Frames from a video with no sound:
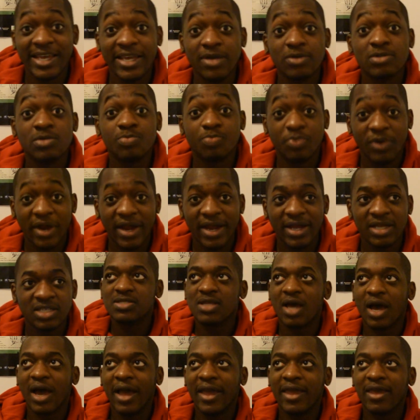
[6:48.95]
he was British.
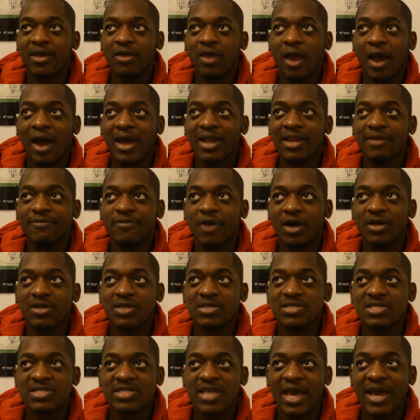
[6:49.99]
I could kind of
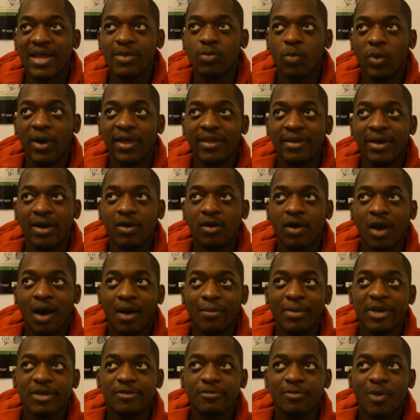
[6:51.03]
understand where they were
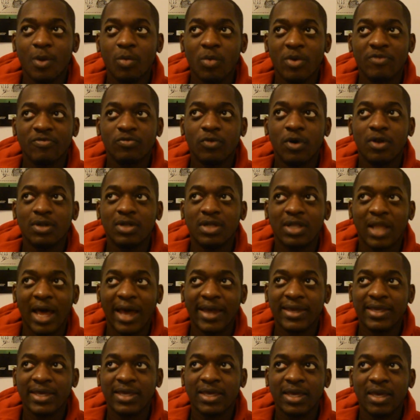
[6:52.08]
coming from with not
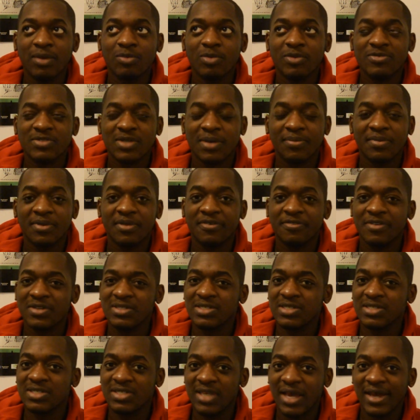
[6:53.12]
liking him with some of the things he
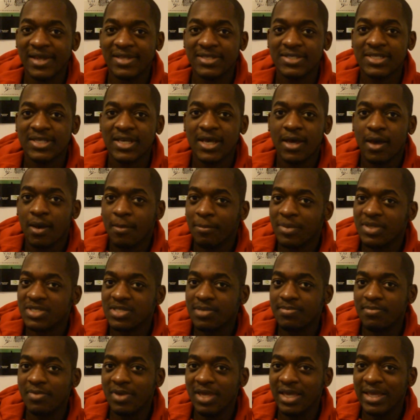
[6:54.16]
said, but to
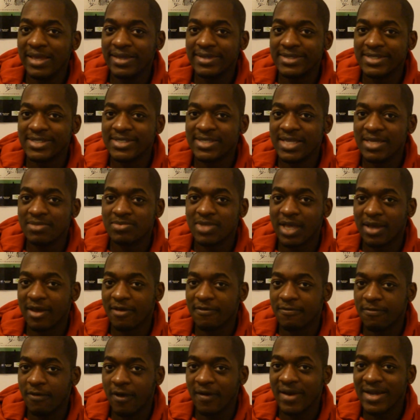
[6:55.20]
me, he just seems like a
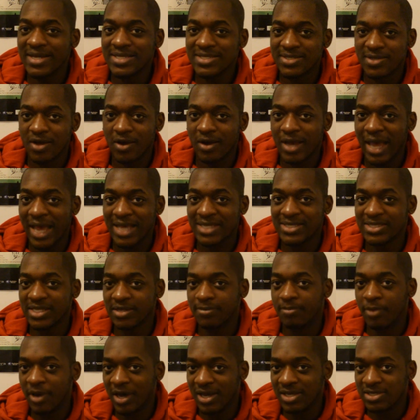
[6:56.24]
very sarcastic
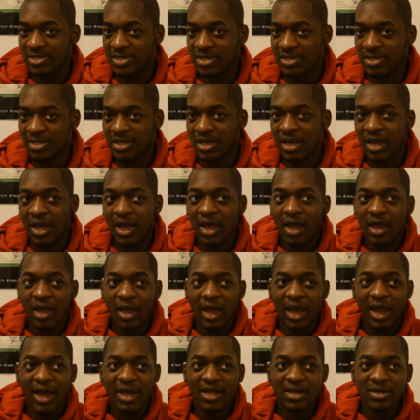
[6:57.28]
person.
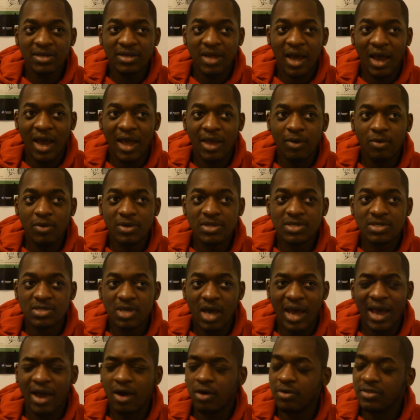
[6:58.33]
And I was
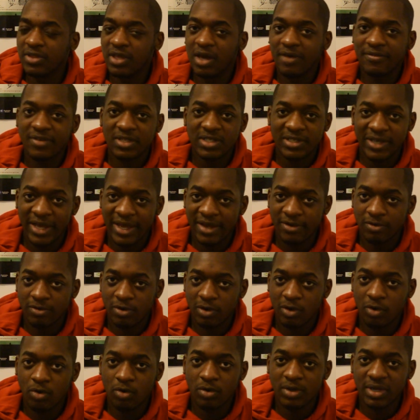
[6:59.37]
out the other day
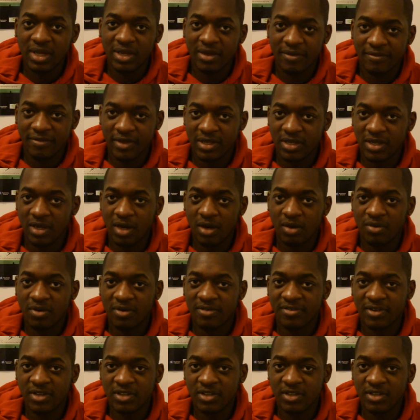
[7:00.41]
recording a video with a